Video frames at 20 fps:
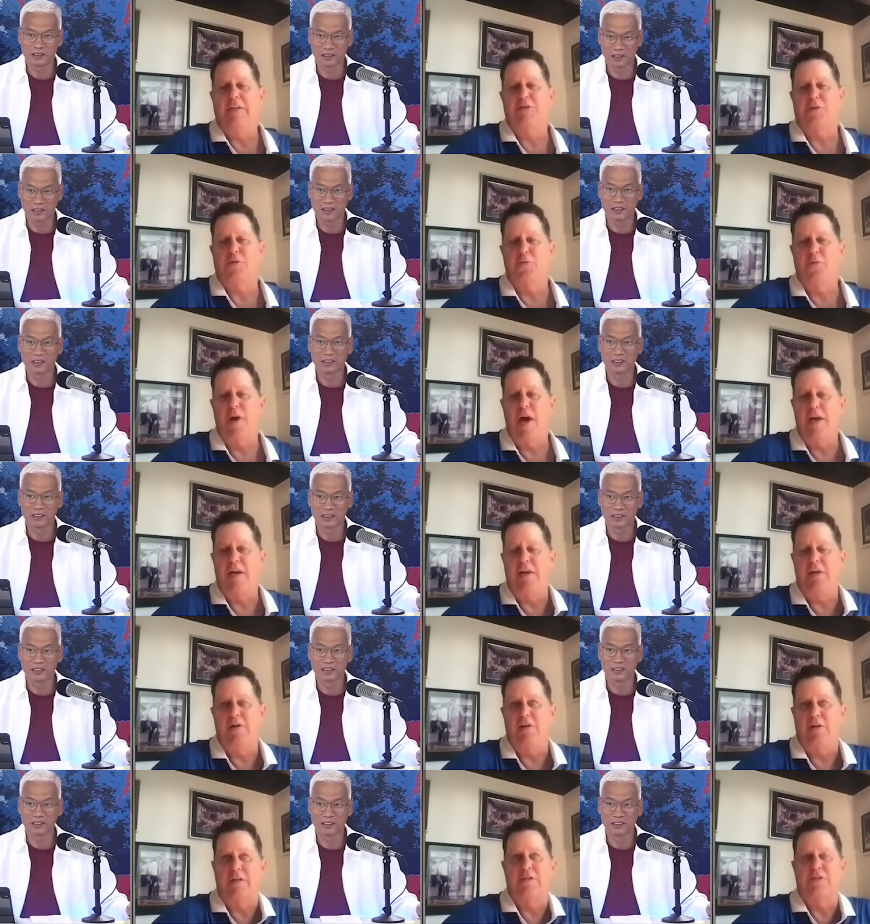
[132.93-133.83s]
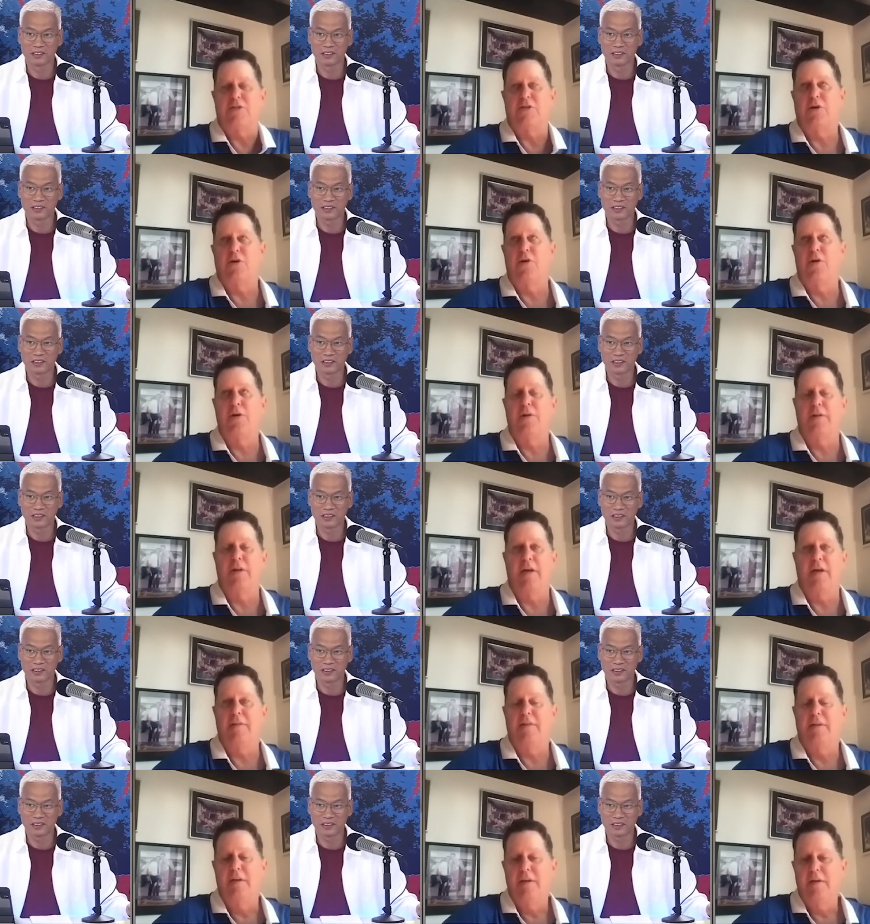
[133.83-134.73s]
Speaker 1: are ready. You're concerned
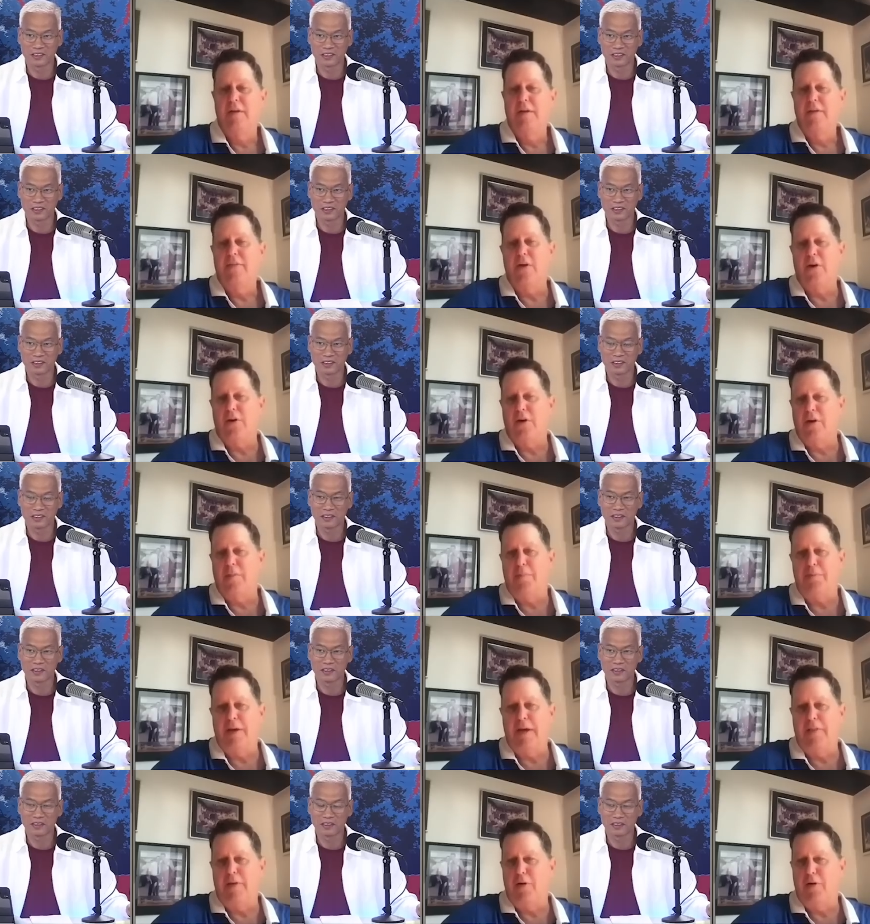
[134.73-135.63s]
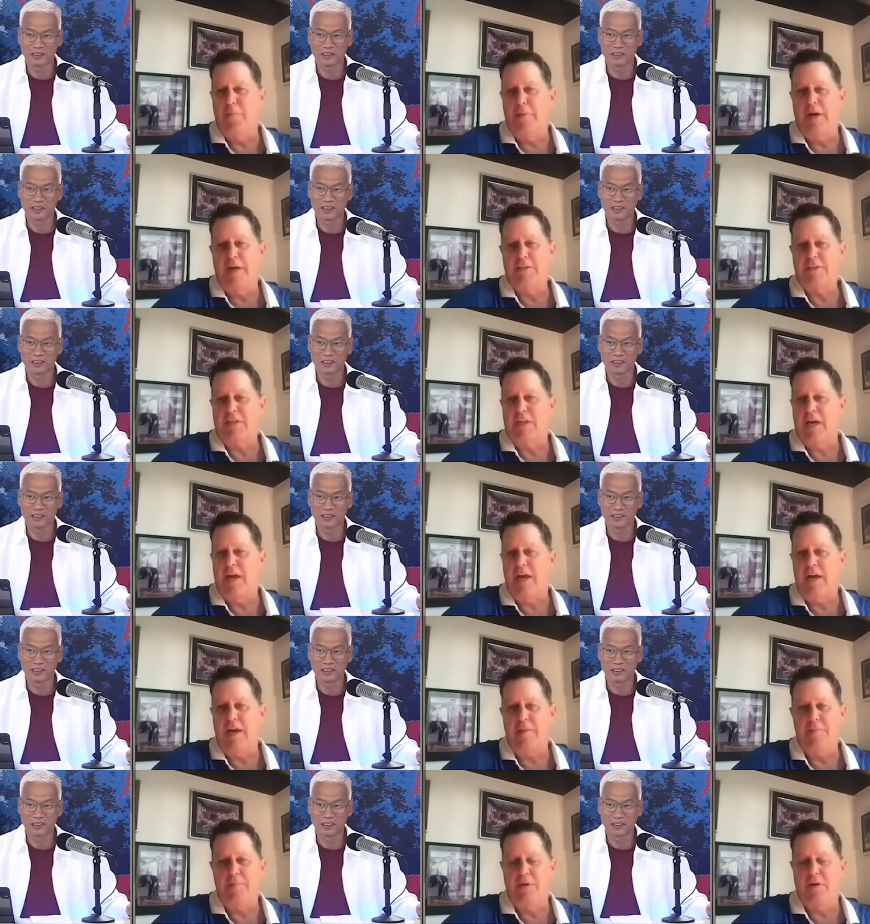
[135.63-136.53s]
that they're going to play their best
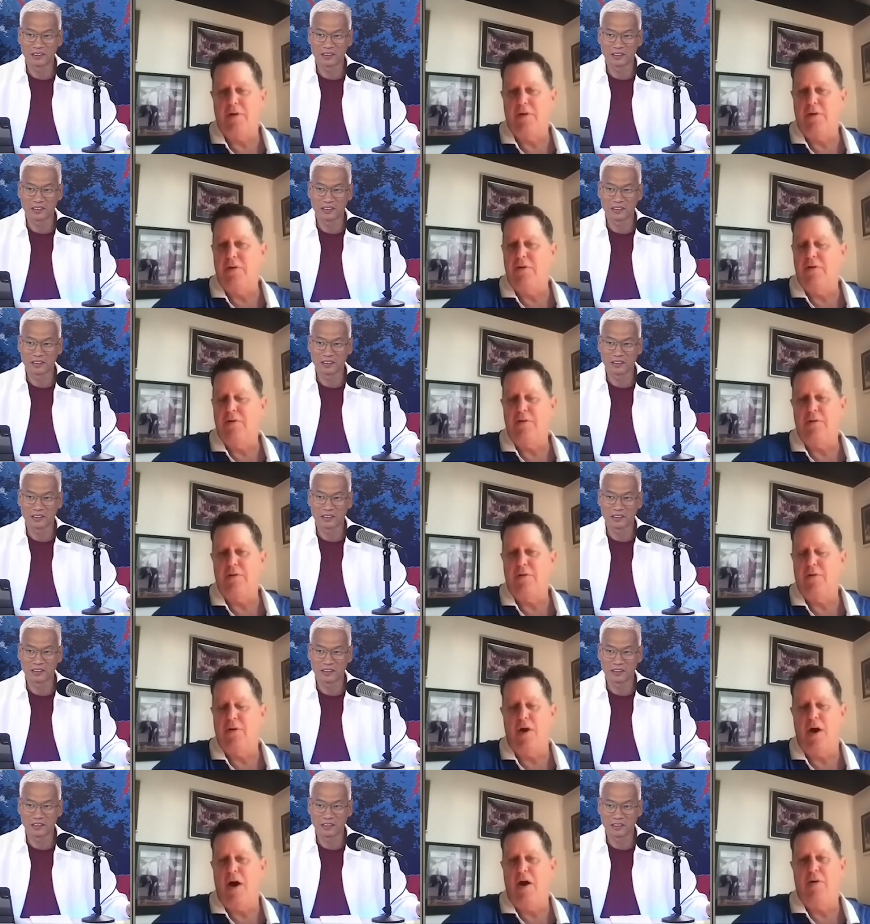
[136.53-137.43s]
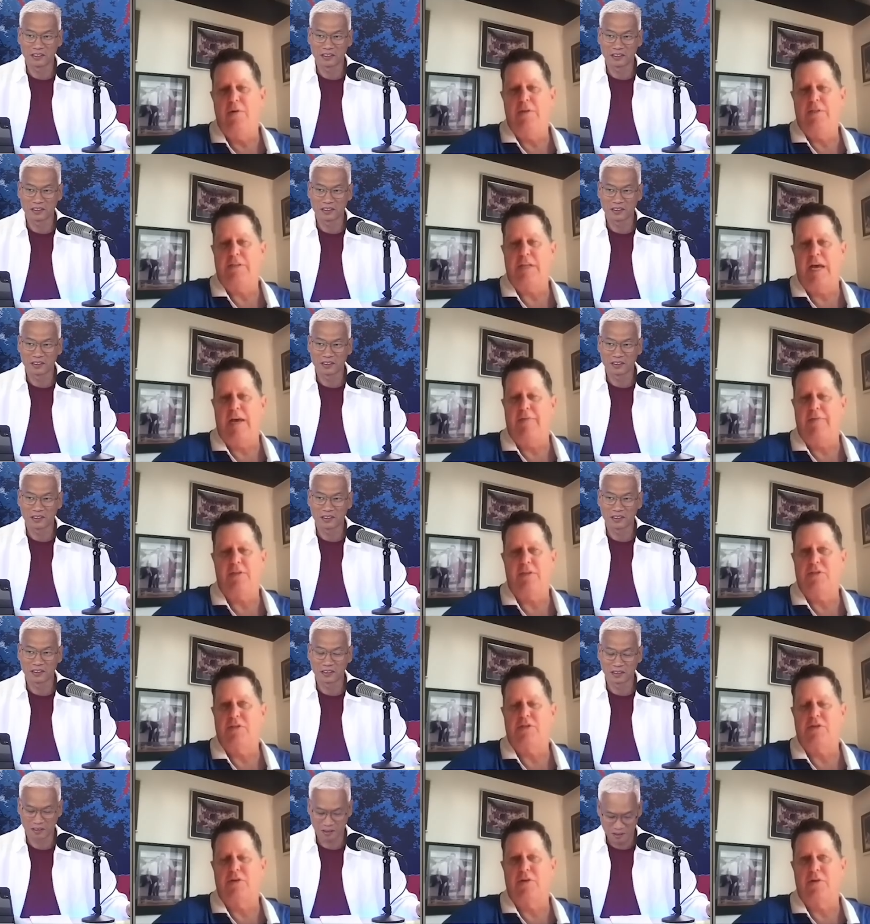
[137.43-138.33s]
game. You know, you you always have
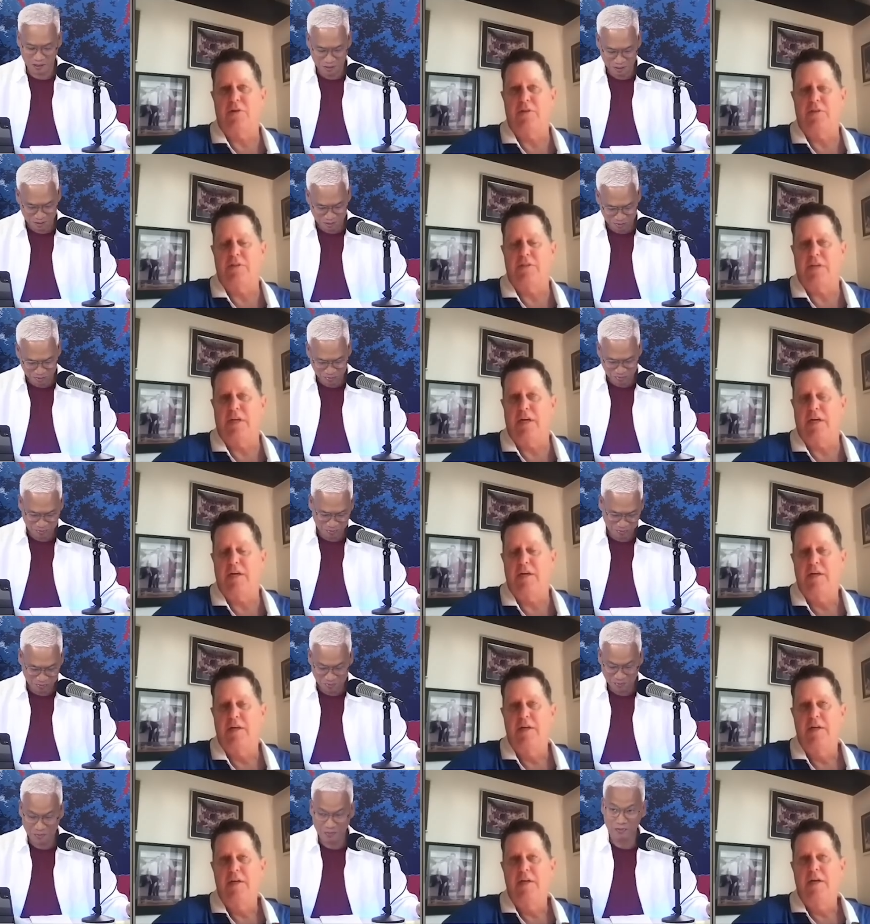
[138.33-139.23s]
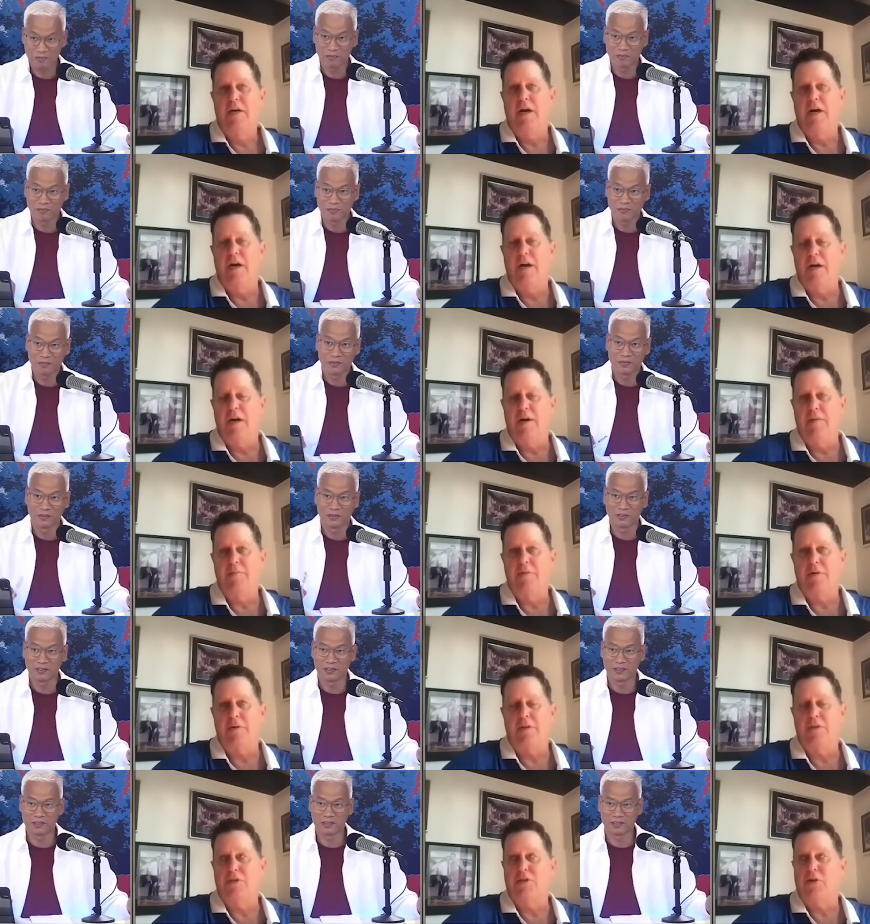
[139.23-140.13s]
concerns. Uh, um, you're
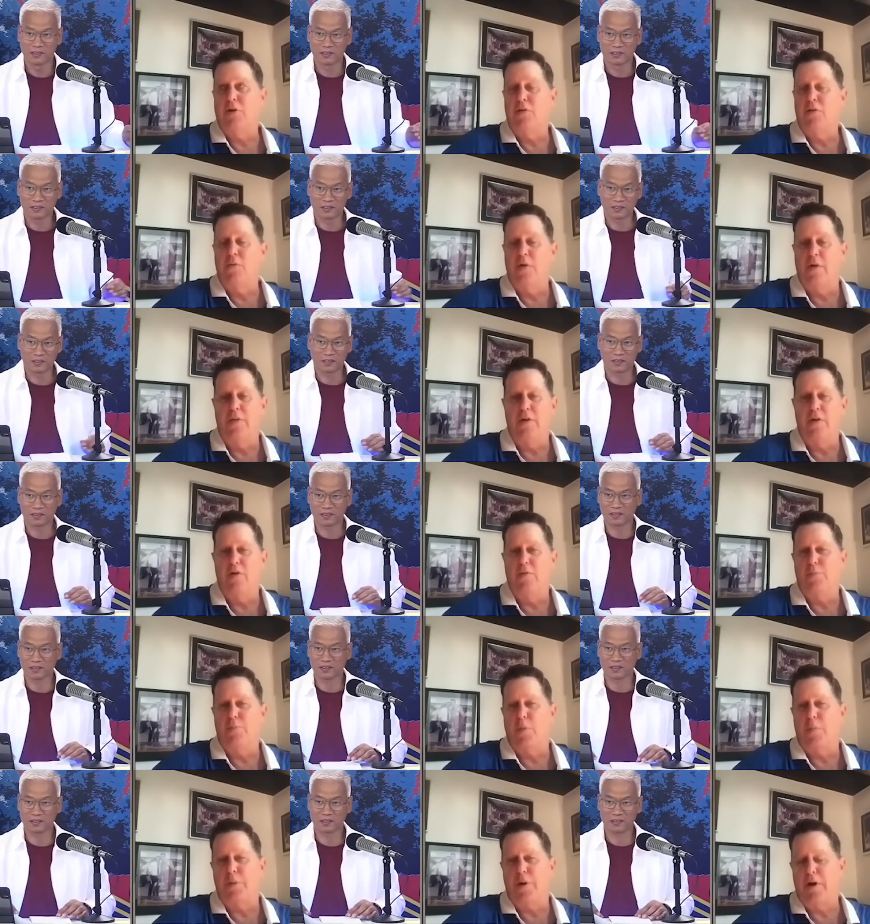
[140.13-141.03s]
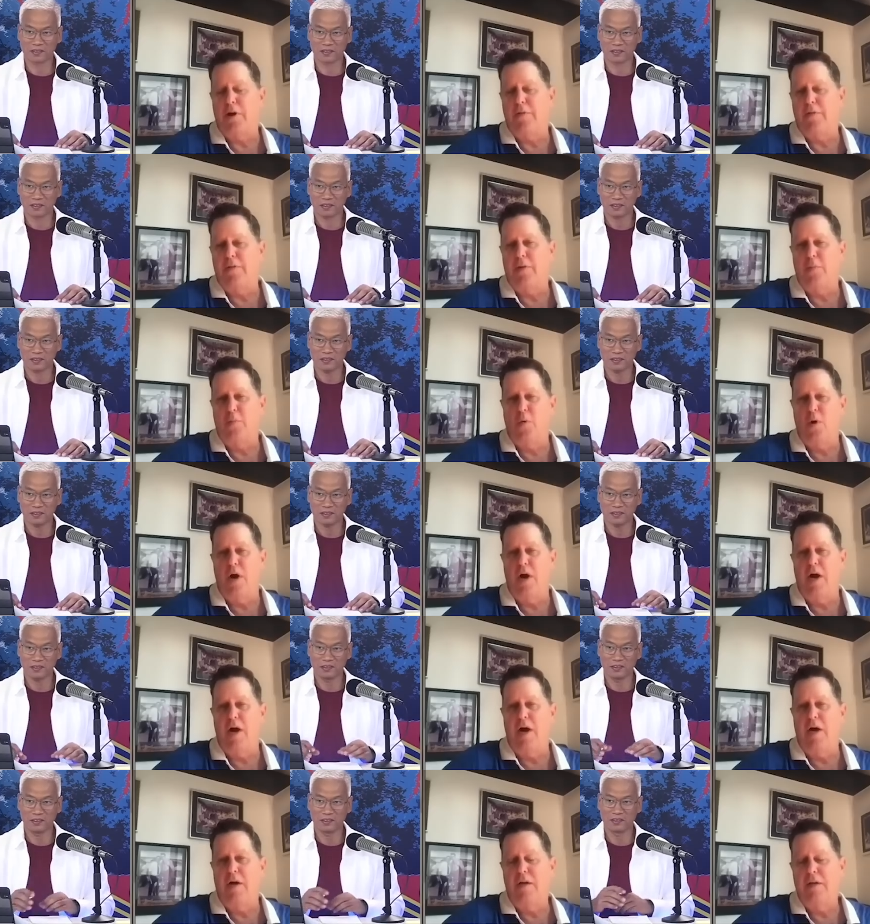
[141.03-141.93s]
concerned whether you've prepared them
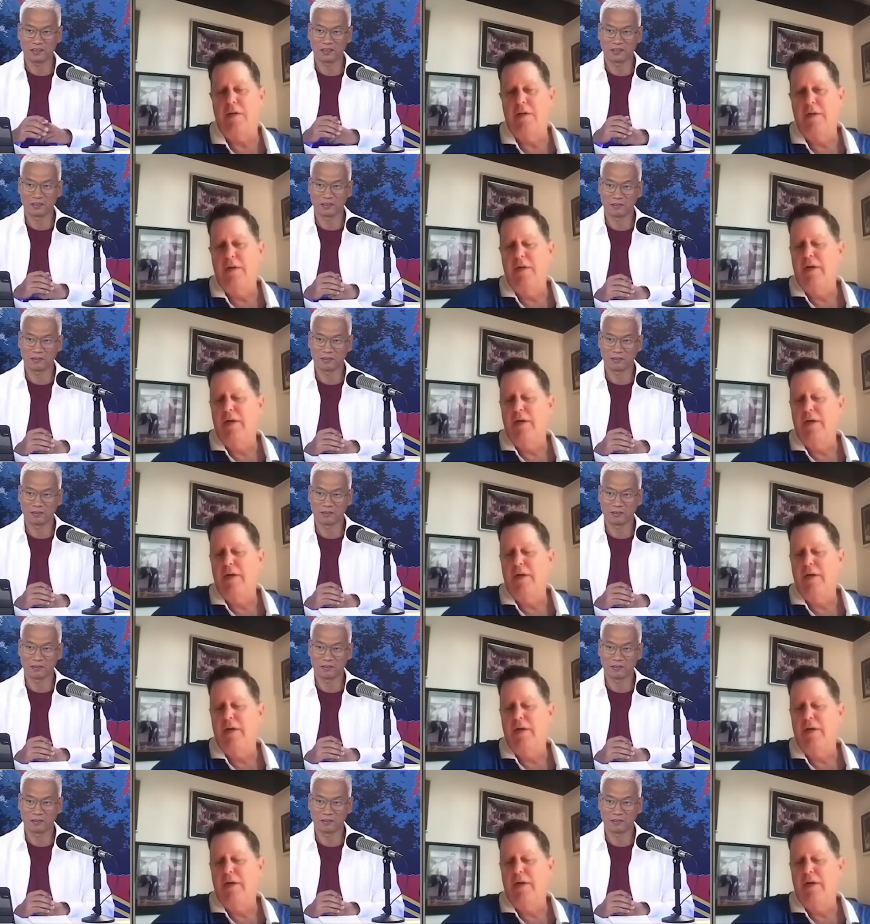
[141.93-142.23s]
well.